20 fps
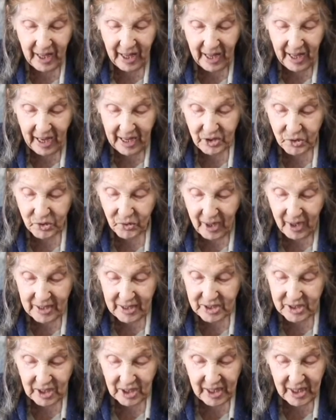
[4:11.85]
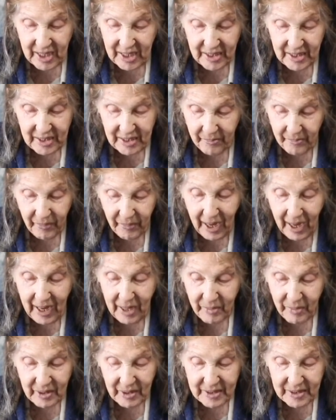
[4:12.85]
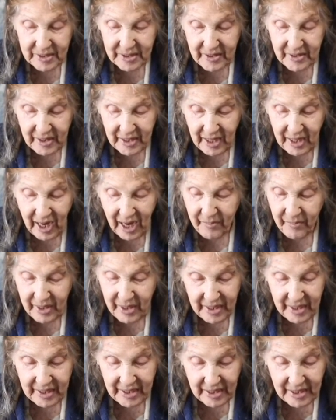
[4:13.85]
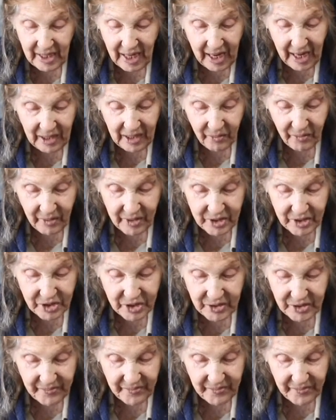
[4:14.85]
and translated the Bible into the Armenian language.